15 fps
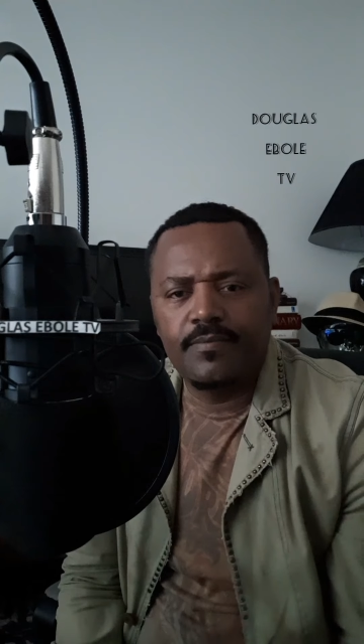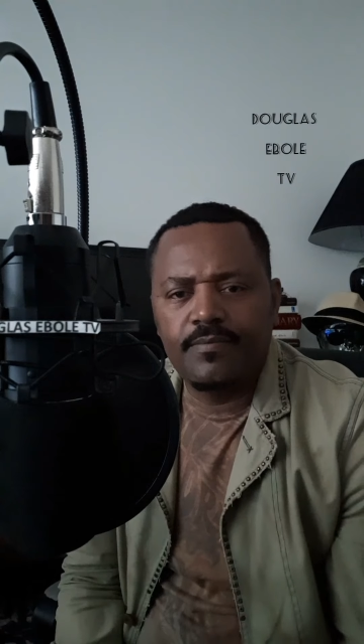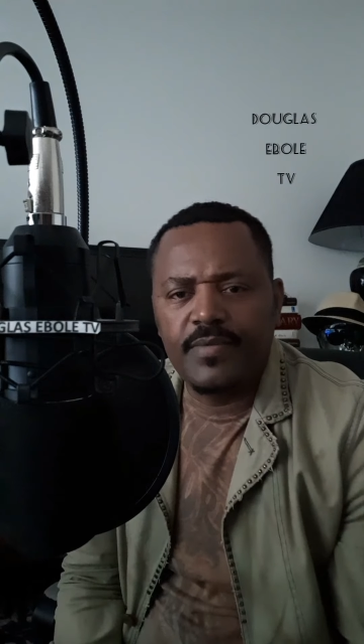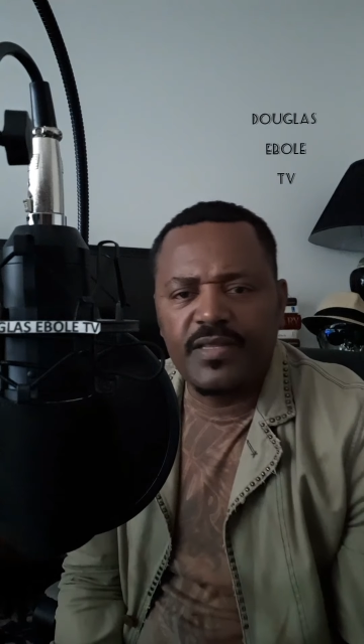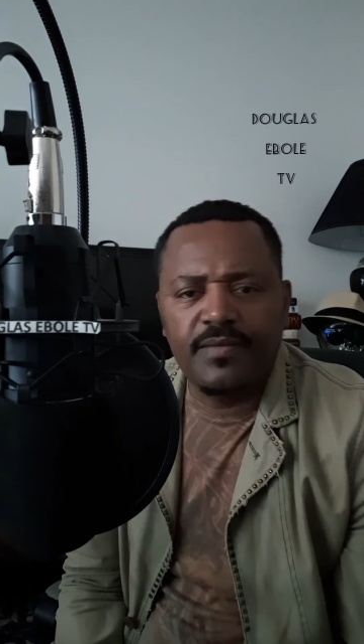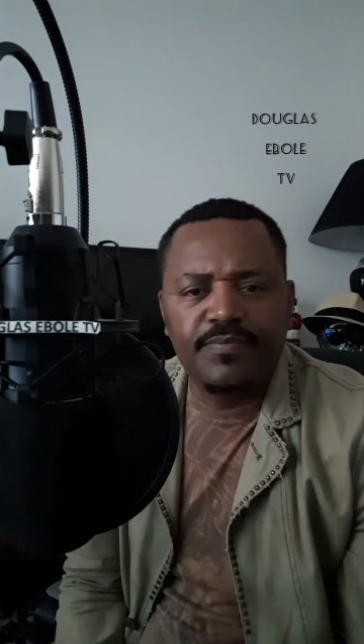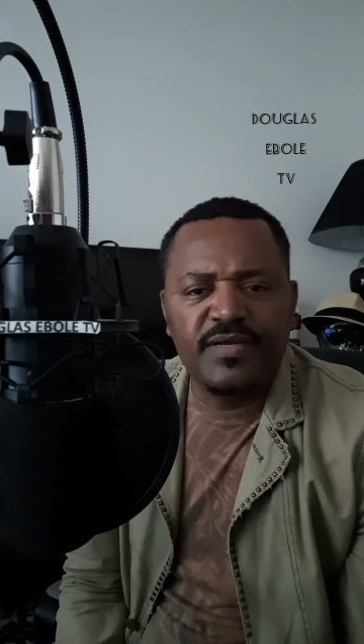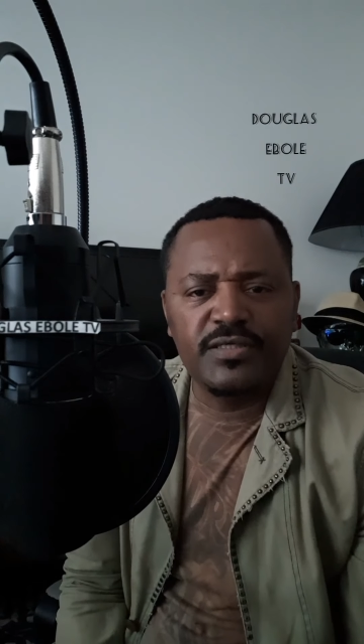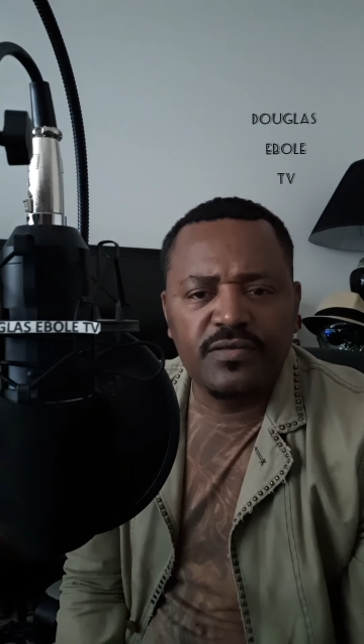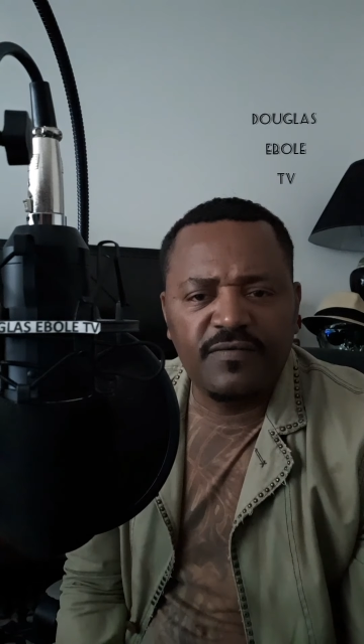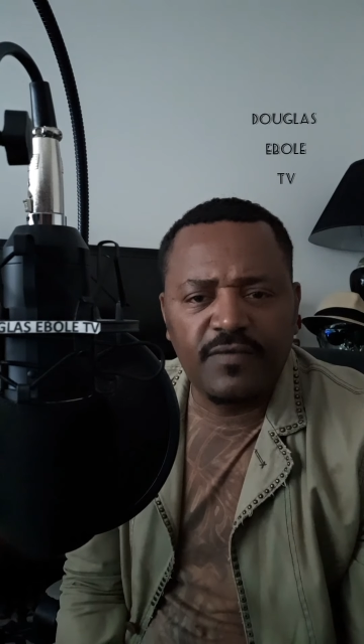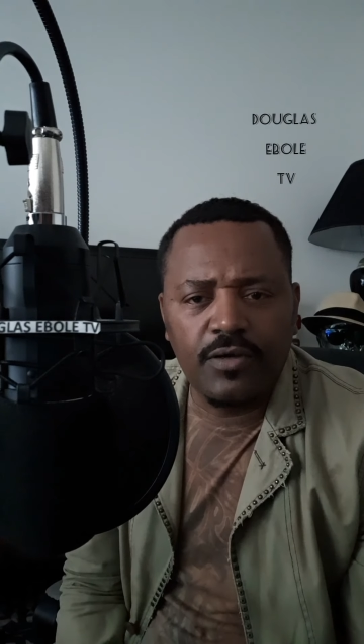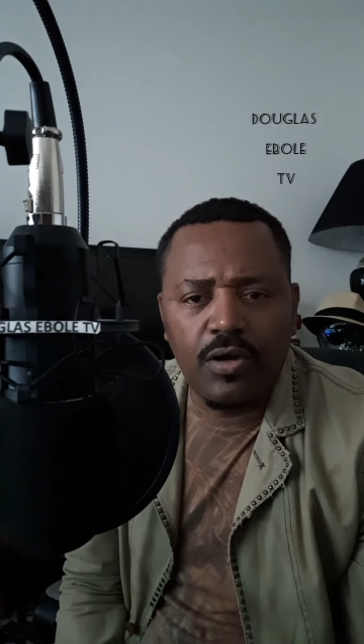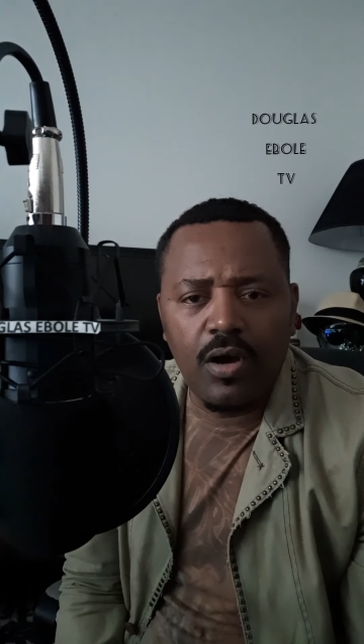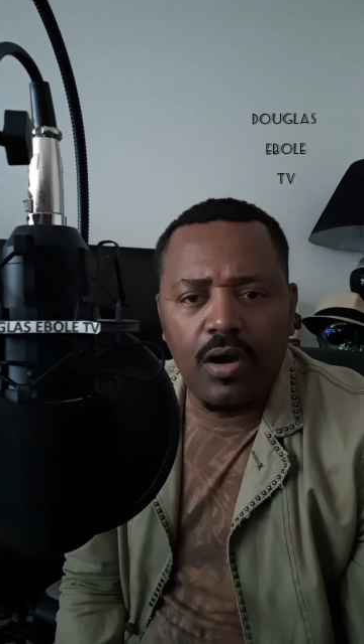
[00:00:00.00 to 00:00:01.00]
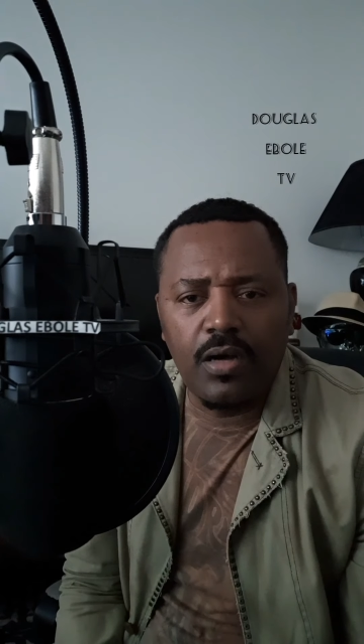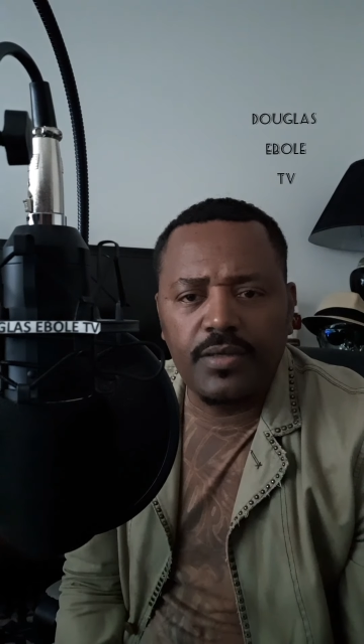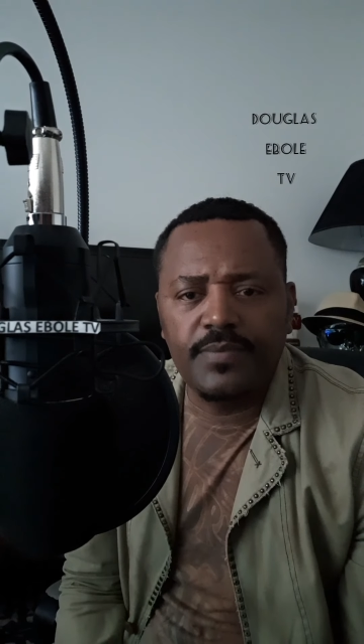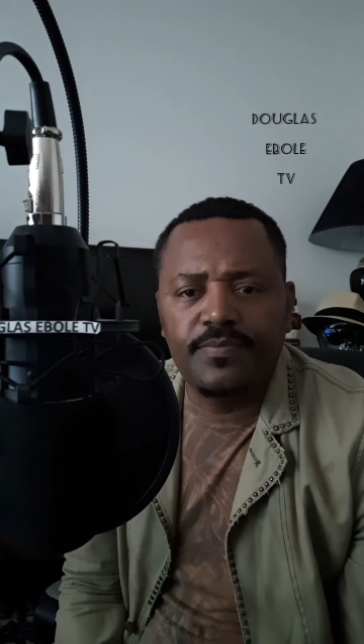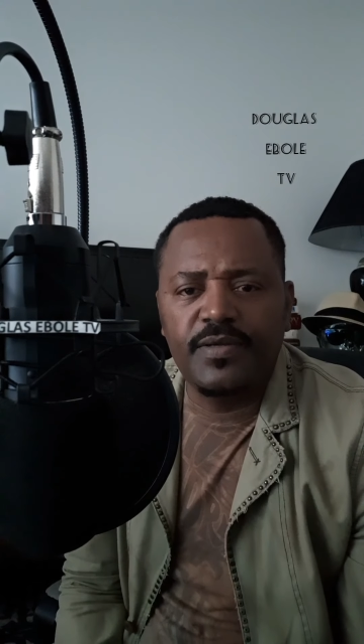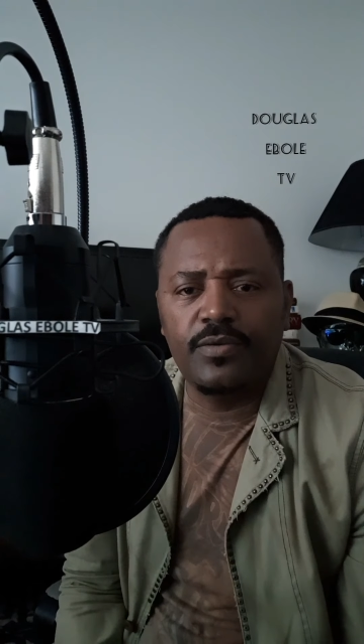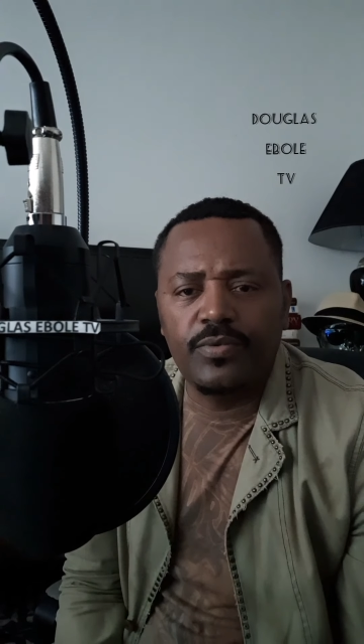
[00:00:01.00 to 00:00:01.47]
May the peace of the God
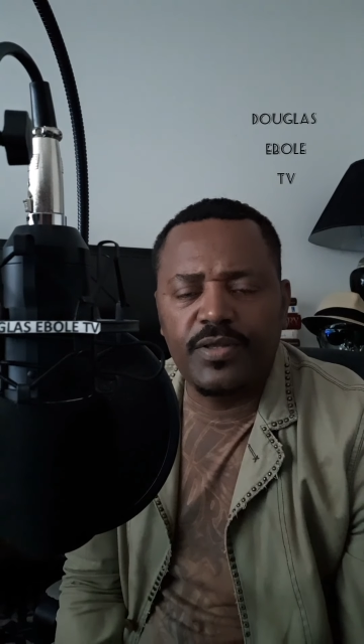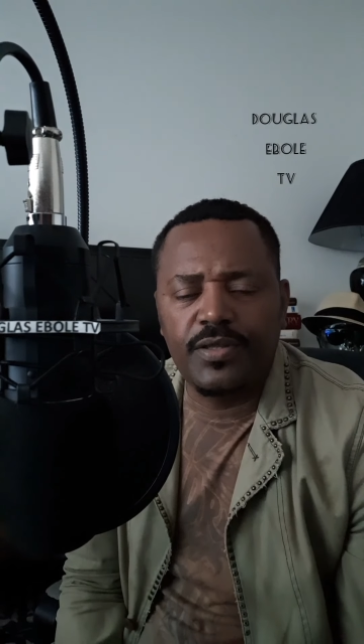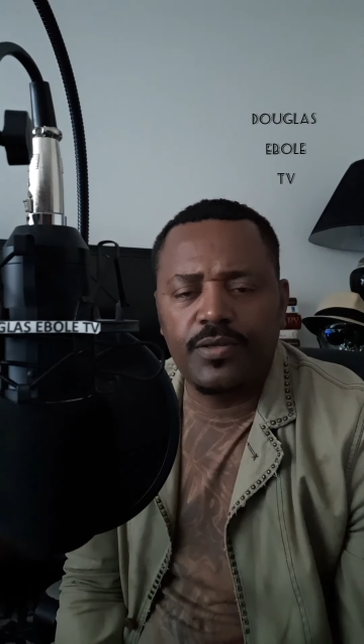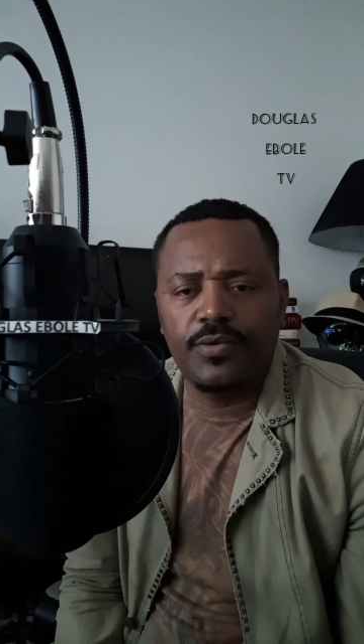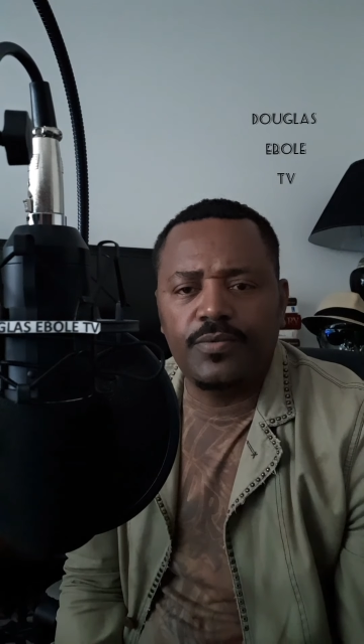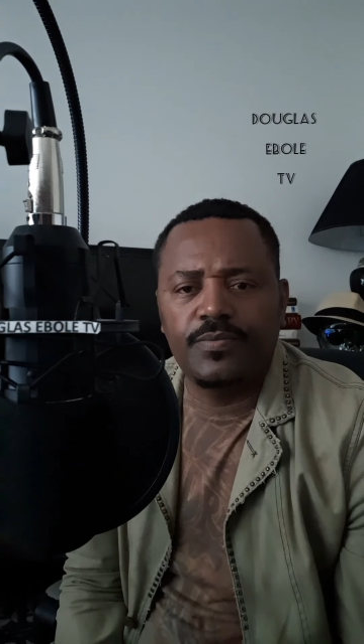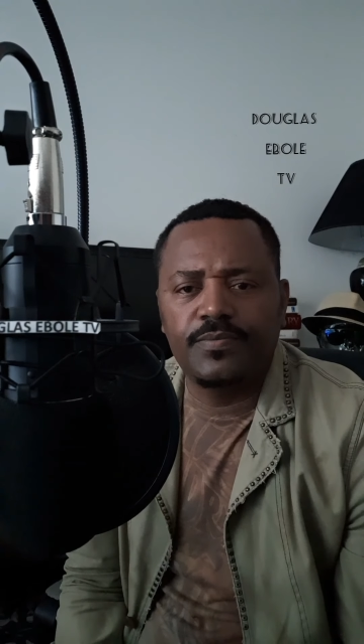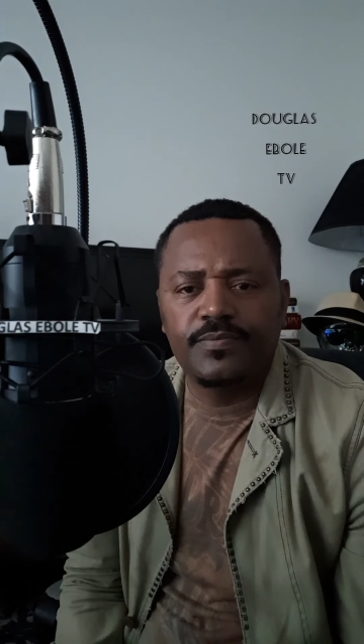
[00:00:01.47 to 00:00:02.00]
be with you.